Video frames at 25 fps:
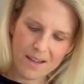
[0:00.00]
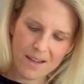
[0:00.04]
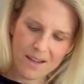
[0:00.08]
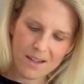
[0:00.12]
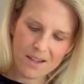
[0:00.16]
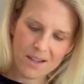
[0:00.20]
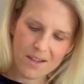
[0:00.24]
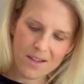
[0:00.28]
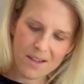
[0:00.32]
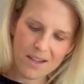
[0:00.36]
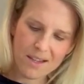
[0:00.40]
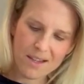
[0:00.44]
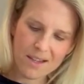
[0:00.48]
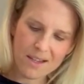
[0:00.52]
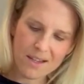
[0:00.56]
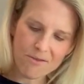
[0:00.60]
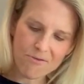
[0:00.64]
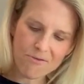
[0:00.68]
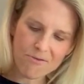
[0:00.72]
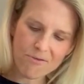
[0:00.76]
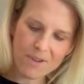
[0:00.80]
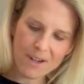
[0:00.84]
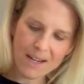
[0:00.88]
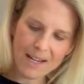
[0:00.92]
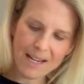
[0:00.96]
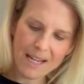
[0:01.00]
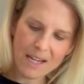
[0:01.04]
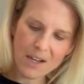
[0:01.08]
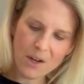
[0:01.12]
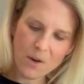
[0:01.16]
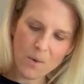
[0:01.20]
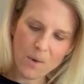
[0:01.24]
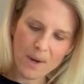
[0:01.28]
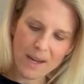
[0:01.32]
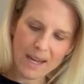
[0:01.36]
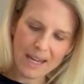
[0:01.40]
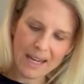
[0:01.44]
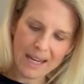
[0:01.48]
So this is a really
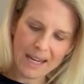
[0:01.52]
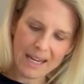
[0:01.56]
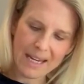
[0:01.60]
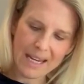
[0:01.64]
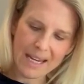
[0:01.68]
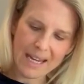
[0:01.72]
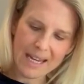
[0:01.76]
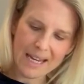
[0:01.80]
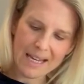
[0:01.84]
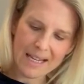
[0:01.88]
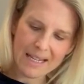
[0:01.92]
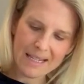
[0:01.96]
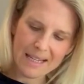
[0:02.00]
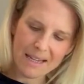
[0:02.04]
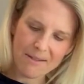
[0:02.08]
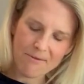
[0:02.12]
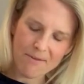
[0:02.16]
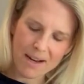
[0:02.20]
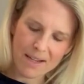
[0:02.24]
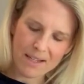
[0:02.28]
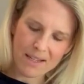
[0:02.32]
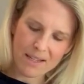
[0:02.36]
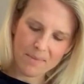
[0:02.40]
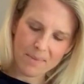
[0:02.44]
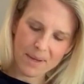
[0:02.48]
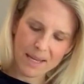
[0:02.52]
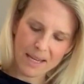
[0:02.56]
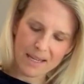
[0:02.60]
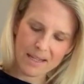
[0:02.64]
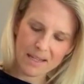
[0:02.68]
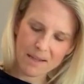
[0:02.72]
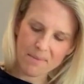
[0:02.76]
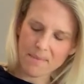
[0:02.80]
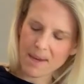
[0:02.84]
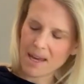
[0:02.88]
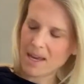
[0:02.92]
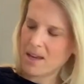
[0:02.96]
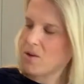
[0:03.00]
quick and easy recipe
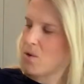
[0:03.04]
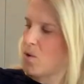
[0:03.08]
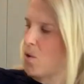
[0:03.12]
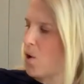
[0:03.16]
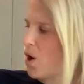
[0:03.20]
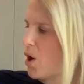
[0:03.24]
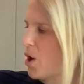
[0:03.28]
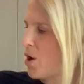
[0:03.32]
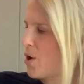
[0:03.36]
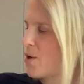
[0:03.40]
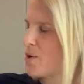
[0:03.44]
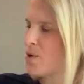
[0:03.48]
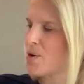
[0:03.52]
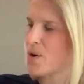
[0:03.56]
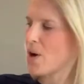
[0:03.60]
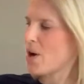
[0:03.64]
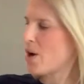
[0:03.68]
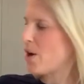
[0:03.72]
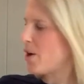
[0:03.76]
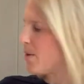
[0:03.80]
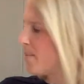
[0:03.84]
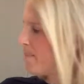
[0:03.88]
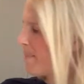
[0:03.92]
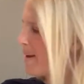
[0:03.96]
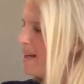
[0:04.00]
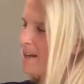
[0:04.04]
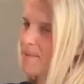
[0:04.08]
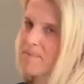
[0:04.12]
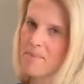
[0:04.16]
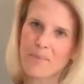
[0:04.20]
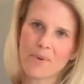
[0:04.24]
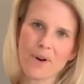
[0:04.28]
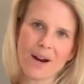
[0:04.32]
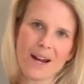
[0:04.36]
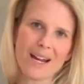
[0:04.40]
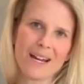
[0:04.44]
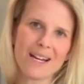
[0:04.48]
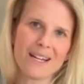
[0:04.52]
to make your own homemade
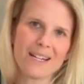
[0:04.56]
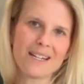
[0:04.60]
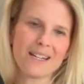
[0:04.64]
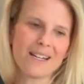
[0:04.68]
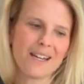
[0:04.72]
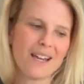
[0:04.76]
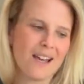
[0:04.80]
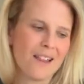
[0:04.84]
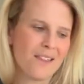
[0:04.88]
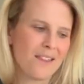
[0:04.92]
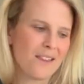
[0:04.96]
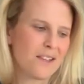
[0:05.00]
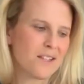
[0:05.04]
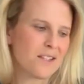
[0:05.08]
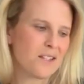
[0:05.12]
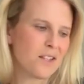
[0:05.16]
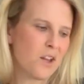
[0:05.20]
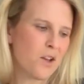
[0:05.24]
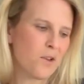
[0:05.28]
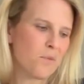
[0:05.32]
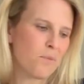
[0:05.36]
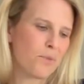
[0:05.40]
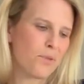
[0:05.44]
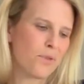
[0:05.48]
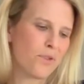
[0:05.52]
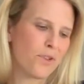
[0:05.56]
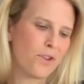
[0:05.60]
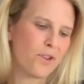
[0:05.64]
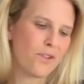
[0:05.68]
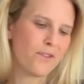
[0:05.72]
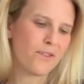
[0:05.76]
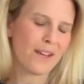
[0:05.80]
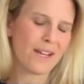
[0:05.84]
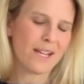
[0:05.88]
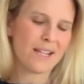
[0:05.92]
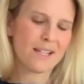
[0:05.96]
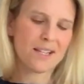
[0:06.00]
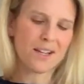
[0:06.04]
bread. There's no
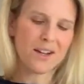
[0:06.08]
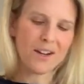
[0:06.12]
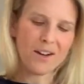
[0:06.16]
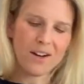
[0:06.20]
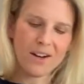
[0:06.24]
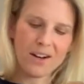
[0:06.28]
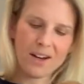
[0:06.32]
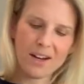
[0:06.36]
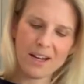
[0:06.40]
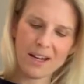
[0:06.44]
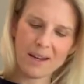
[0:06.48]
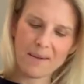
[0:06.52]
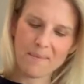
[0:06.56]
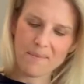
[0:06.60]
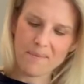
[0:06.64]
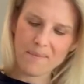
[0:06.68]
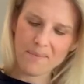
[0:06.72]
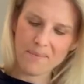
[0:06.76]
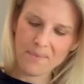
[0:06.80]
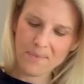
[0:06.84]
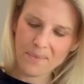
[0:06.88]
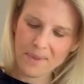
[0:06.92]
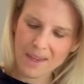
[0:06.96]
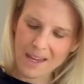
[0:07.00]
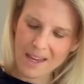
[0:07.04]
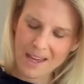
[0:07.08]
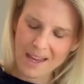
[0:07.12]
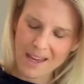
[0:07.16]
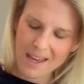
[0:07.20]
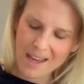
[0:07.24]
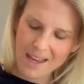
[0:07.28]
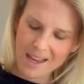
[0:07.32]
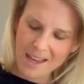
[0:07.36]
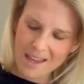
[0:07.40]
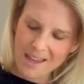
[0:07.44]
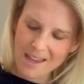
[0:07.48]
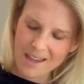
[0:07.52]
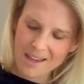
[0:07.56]
proving time,
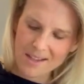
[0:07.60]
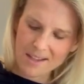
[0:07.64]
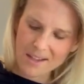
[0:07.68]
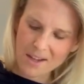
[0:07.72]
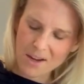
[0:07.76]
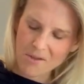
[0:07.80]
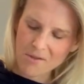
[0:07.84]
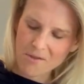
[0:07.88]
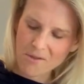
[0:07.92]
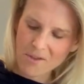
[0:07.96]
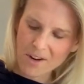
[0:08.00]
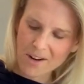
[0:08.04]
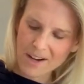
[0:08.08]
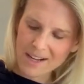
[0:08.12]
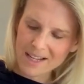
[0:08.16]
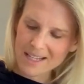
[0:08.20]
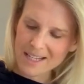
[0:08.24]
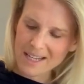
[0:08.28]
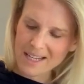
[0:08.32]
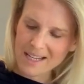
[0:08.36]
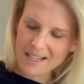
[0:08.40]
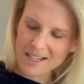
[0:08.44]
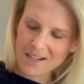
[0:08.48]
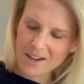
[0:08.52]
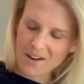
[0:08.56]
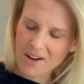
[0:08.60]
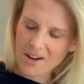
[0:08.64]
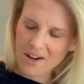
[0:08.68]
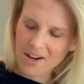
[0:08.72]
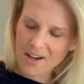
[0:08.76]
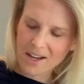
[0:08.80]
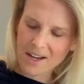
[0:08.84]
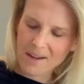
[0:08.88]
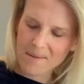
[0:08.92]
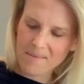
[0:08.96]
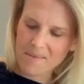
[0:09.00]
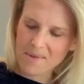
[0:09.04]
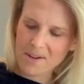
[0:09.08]
there's no rising
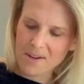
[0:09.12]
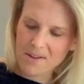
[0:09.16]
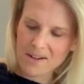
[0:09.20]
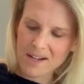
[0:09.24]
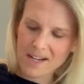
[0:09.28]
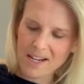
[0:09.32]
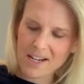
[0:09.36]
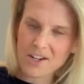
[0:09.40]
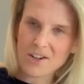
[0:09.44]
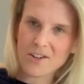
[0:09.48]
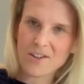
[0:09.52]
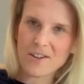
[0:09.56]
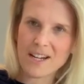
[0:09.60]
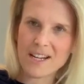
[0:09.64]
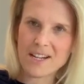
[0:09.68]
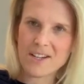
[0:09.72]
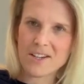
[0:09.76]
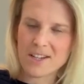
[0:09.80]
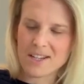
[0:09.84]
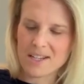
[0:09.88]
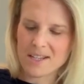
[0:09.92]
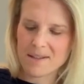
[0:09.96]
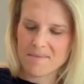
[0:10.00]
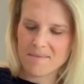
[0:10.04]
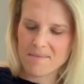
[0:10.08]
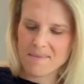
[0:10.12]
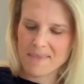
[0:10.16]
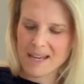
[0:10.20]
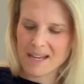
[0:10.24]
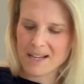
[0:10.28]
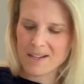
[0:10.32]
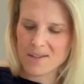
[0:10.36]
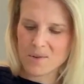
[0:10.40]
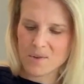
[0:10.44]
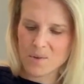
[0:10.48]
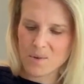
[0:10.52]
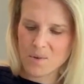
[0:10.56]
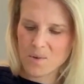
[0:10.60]
time. You literally just
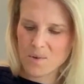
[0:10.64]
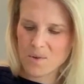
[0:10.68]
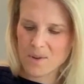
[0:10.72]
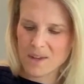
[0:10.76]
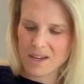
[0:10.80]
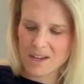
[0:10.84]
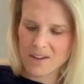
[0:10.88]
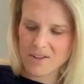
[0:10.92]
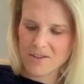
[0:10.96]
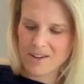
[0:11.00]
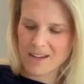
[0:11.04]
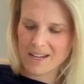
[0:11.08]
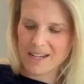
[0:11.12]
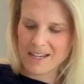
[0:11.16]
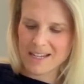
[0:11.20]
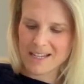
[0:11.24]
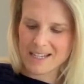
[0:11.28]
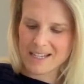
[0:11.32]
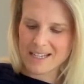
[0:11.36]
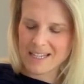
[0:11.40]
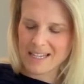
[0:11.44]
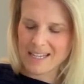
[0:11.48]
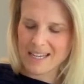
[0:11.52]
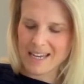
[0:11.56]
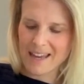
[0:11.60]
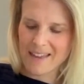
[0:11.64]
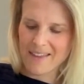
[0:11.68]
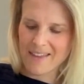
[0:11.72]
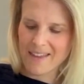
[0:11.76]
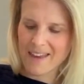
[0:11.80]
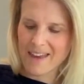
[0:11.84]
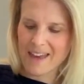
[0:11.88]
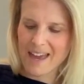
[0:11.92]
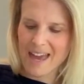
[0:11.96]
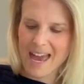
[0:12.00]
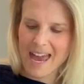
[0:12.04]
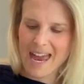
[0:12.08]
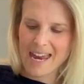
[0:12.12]
mix all the ingredients
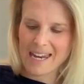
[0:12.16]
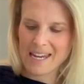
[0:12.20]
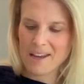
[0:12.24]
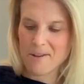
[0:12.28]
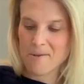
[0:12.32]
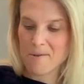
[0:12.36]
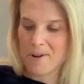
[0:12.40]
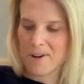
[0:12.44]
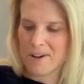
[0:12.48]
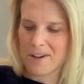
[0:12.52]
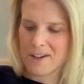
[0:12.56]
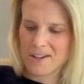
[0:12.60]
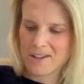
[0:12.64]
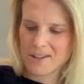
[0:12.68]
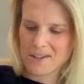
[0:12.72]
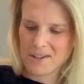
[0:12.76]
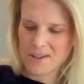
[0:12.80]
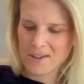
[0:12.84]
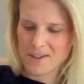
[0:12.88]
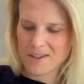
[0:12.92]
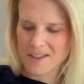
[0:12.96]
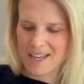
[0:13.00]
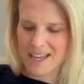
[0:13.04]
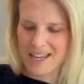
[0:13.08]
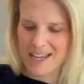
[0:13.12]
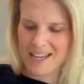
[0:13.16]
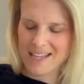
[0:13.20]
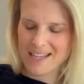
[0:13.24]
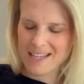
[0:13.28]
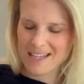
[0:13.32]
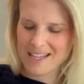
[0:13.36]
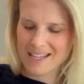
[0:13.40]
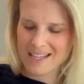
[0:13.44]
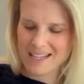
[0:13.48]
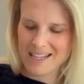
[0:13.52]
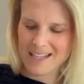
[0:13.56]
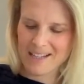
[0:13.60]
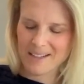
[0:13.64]
together. Anyone can do
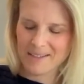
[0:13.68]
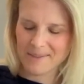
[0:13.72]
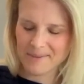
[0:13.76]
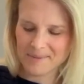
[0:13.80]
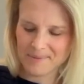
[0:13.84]
this.